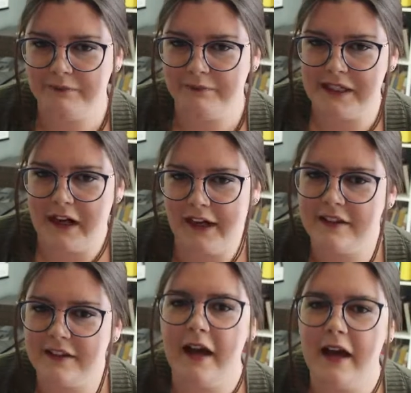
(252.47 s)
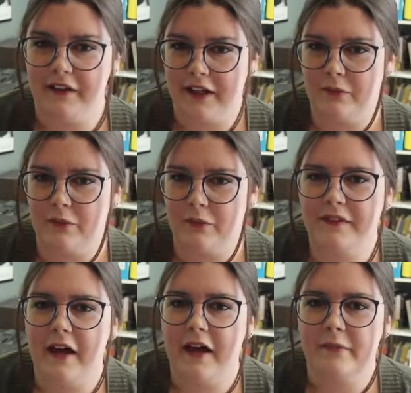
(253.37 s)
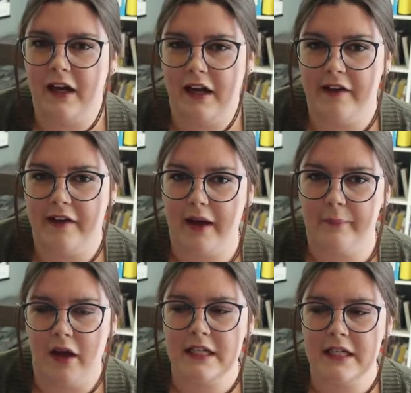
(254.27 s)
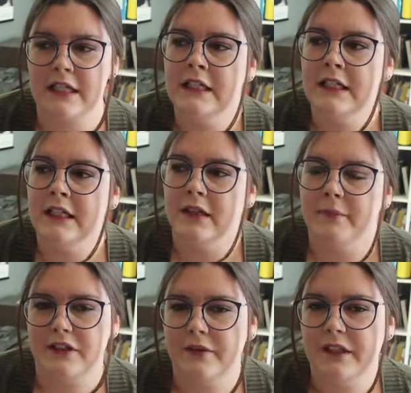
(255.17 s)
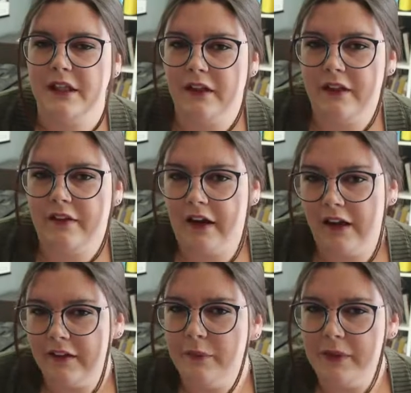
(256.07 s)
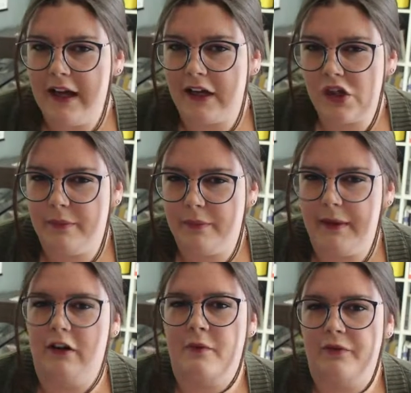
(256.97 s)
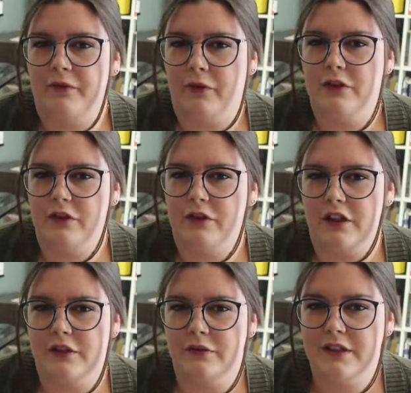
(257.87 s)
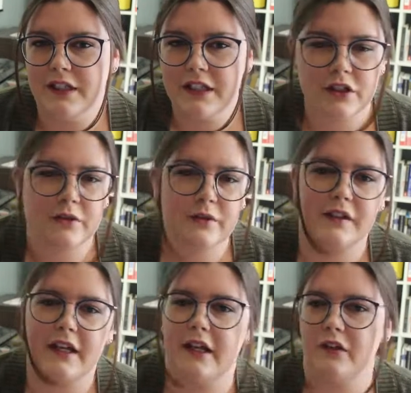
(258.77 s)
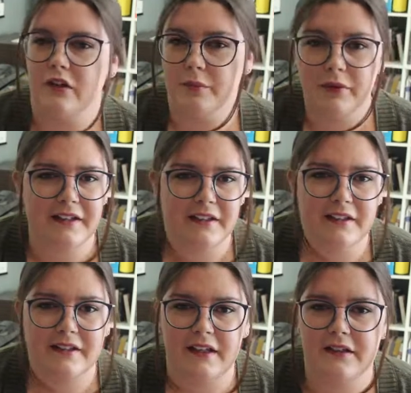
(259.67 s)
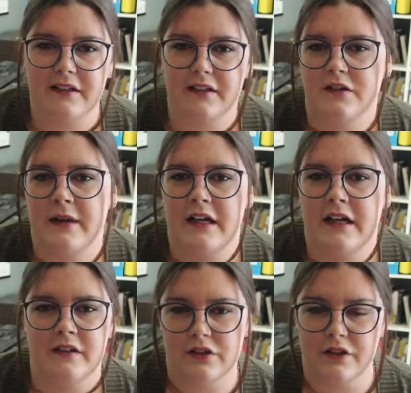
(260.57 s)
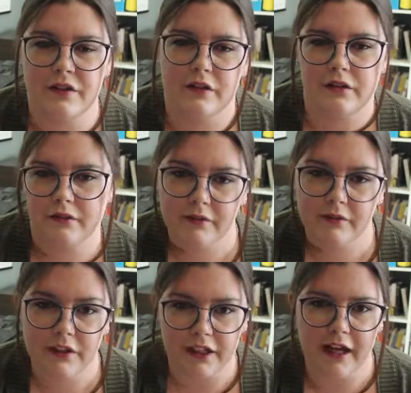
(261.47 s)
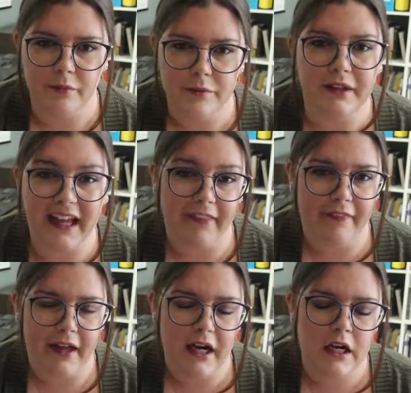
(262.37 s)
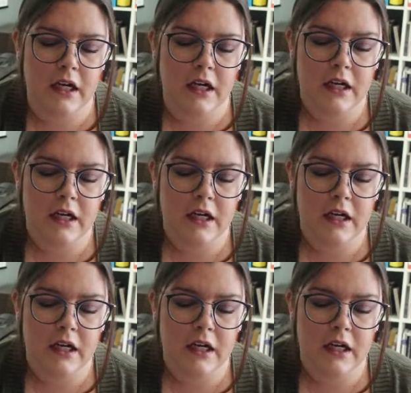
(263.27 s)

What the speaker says: be kind to them and like work with them, kind of have that bond. But doing a little bit extra pairing before you start to teach a new skill or place excessive demands is just going to help you get there.